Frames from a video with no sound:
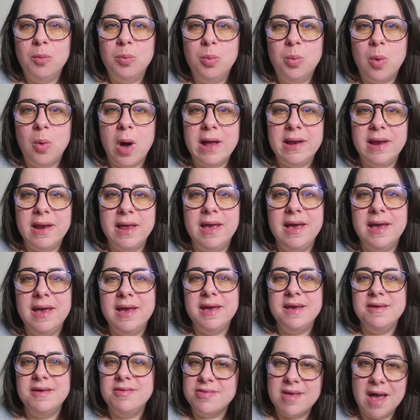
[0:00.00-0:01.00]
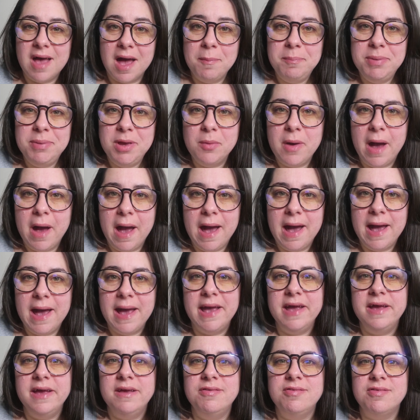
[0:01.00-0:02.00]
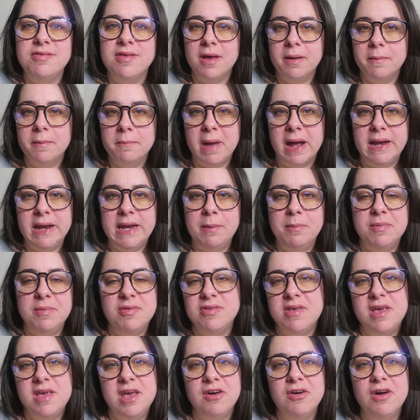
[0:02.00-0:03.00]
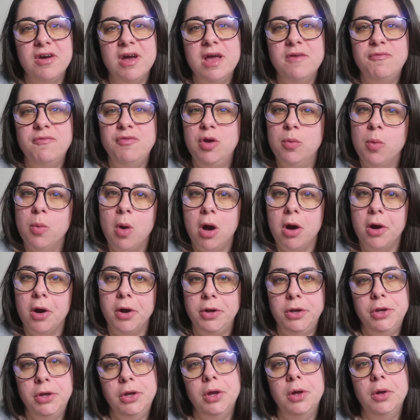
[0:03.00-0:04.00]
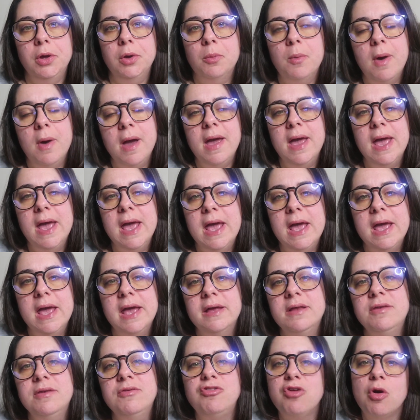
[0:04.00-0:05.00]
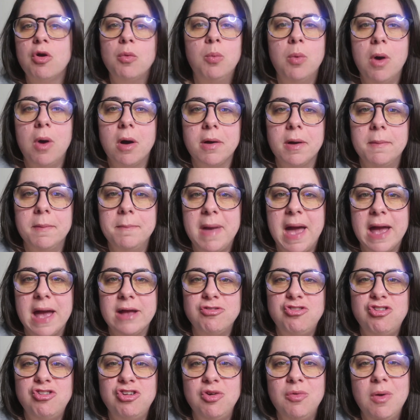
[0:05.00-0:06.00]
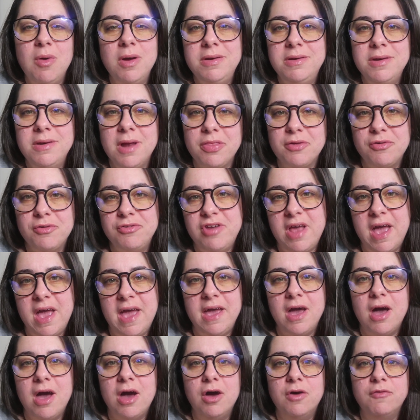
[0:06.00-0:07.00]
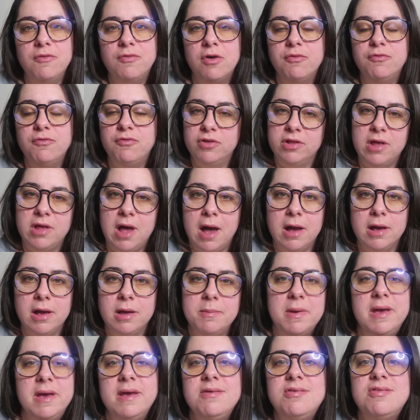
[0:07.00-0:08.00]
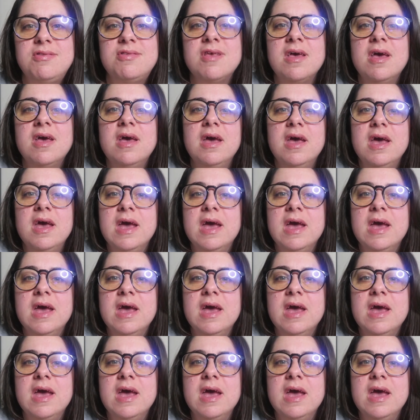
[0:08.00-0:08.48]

What is up, you guys? My name is Kira if you are new, and welcome back to another day of Vlogmas.